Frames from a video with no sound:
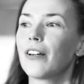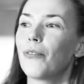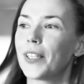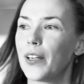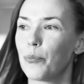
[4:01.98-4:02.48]

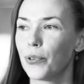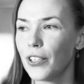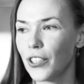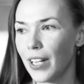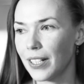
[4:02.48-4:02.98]
what I
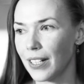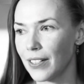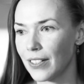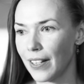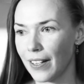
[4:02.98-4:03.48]
appreciate
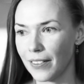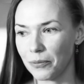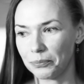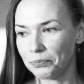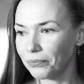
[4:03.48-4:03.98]
is
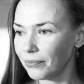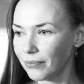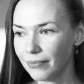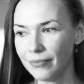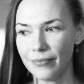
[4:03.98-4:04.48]
then,
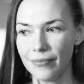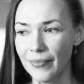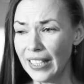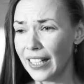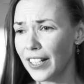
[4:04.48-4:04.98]

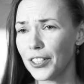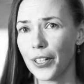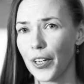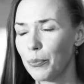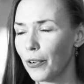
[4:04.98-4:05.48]
in any
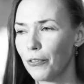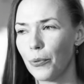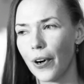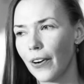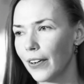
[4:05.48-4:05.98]
type of
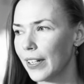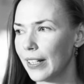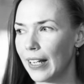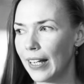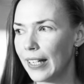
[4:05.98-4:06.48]
work,
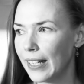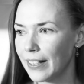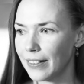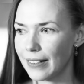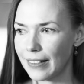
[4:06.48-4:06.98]
I
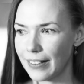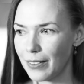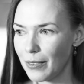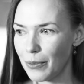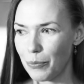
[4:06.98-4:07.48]
can
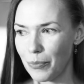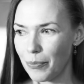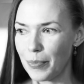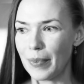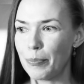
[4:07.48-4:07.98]

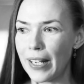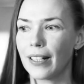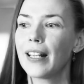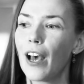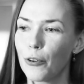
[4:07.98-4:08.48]
be
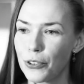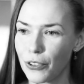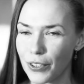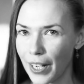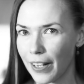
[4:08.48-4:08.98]
allowed
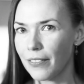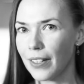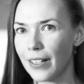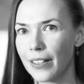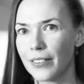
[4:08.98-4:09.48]
to dive
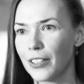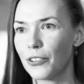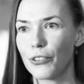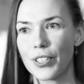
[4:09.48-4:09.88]
into